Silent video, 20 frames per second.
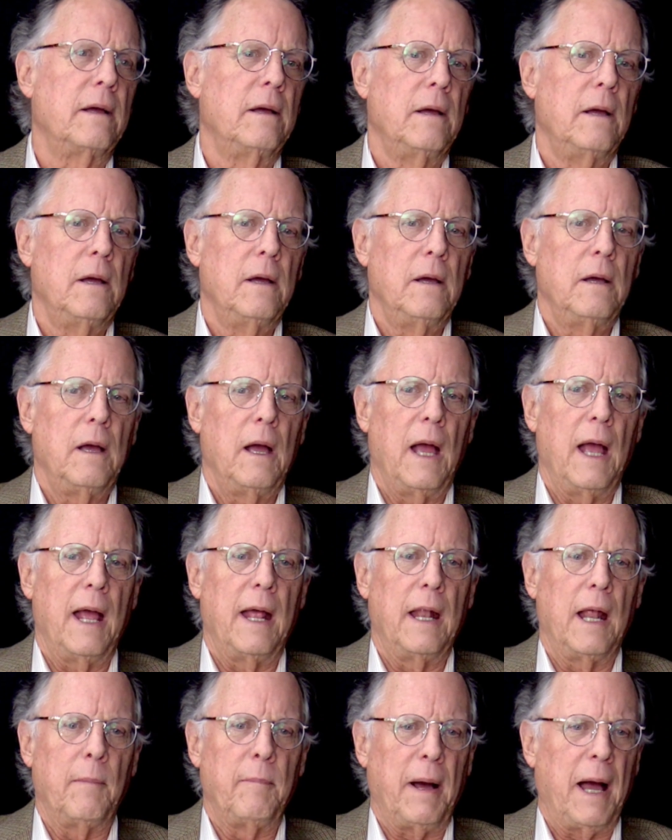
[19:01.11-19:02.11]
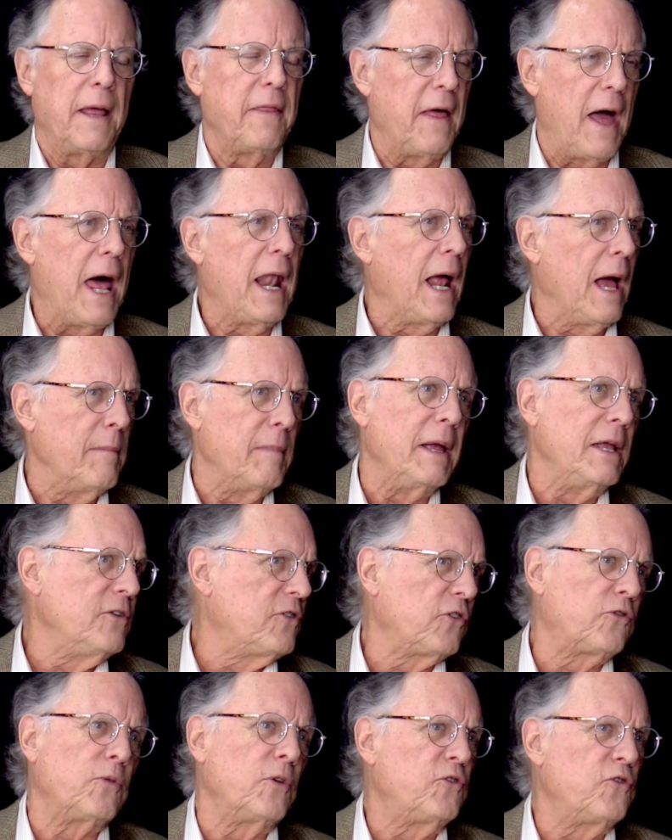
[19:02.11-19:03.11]
Yeah. And by that, I mean
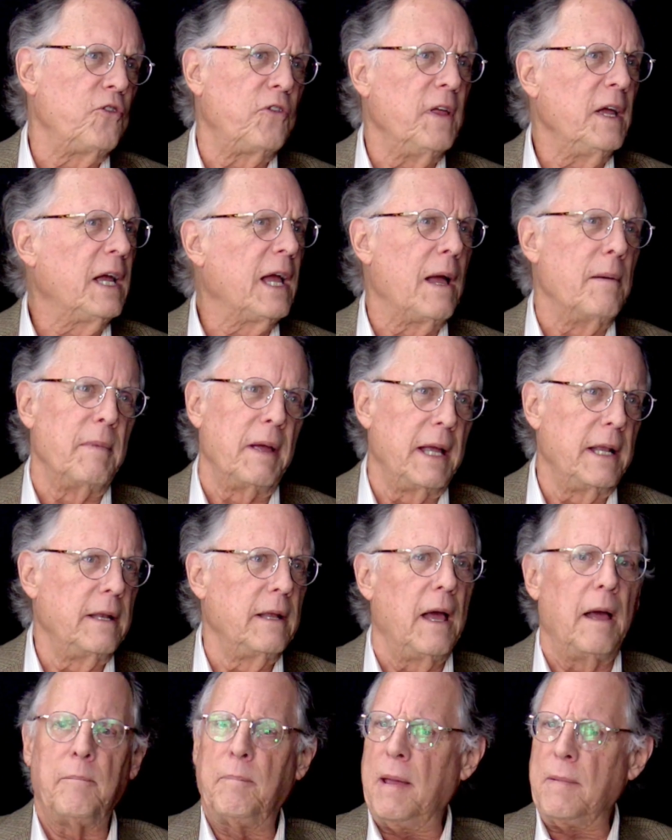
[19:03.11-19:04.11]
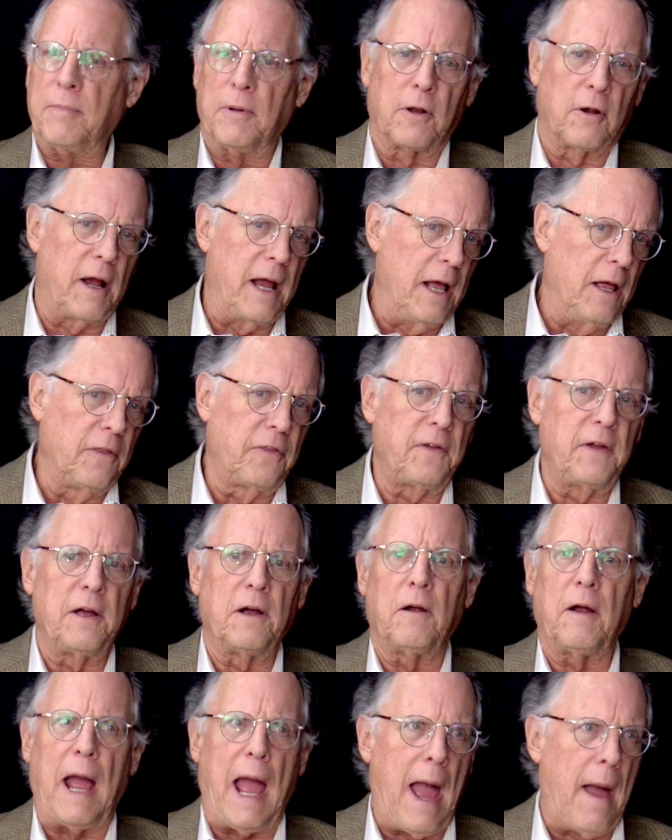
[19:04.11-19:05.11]
just what you think I mean. And mm-hmm. people are
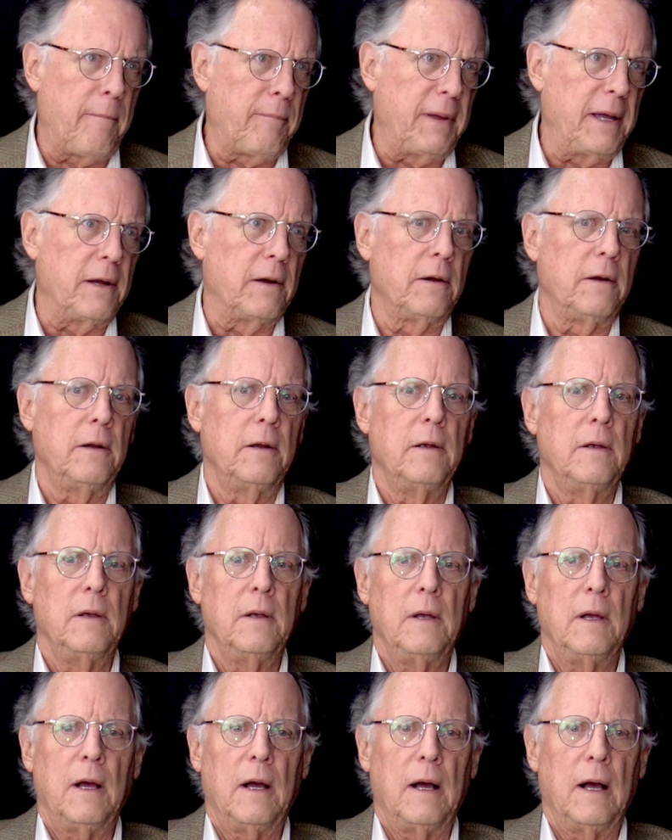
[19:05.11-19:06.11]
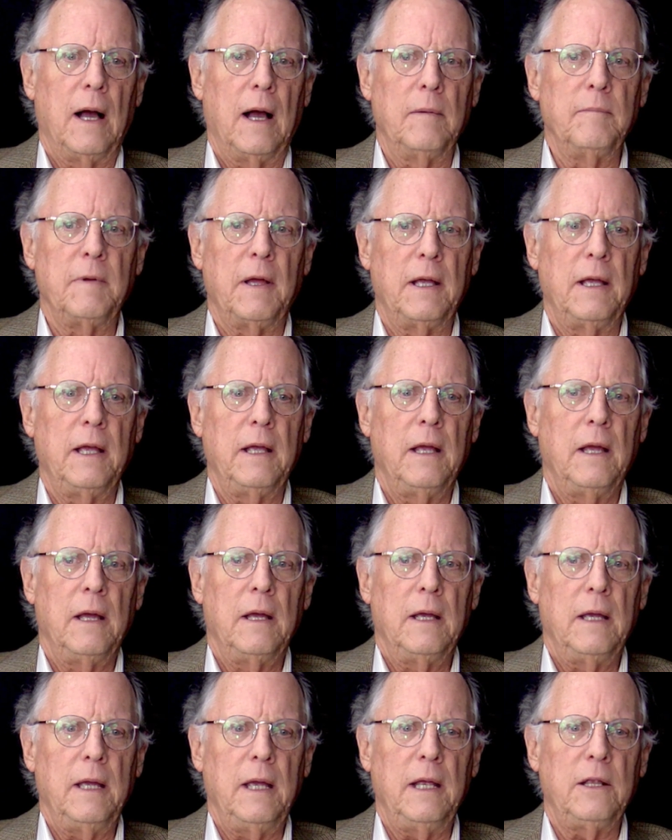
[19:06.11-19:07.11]
healthier, happier. Uh, it,
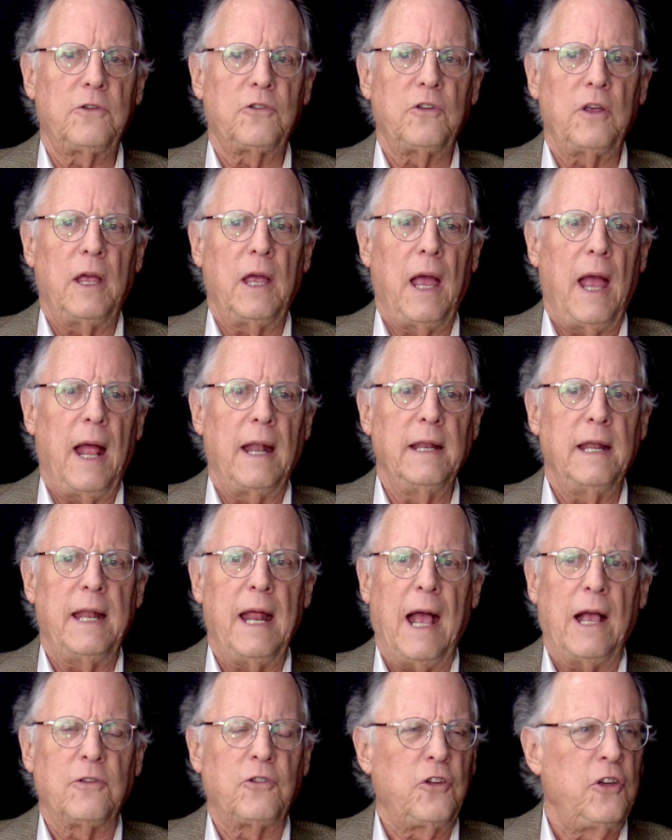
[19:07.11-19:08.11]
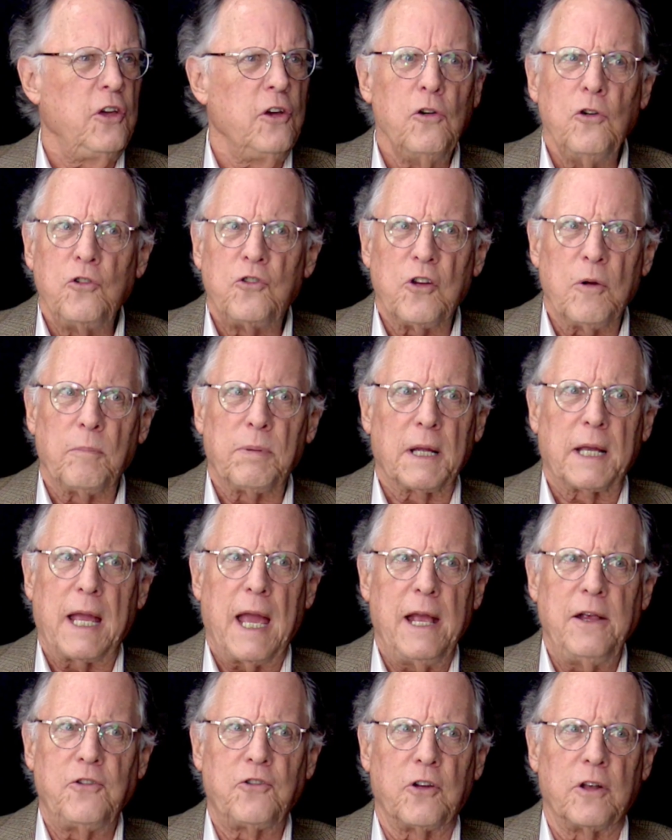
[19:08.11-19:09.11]
it's, and it has huge
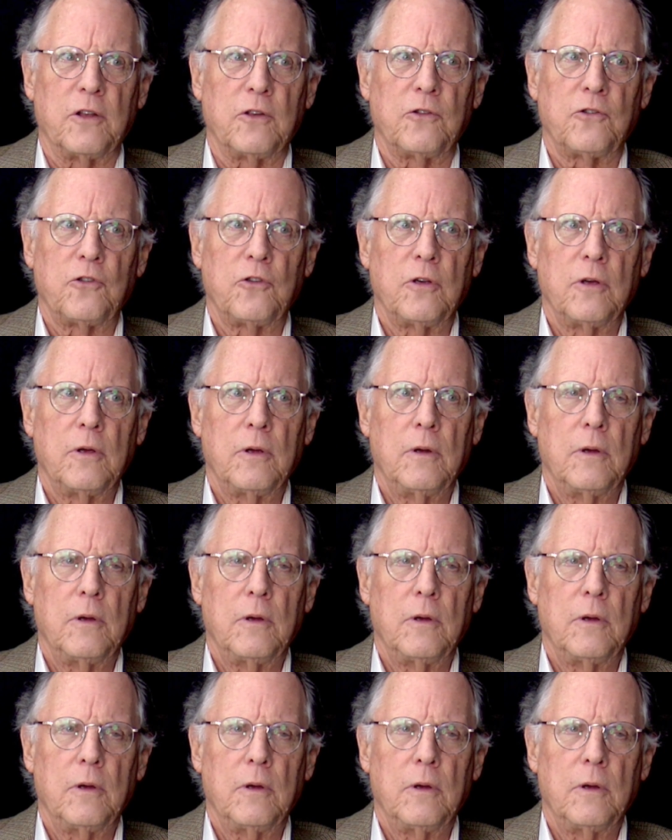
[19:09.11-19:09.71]
implications.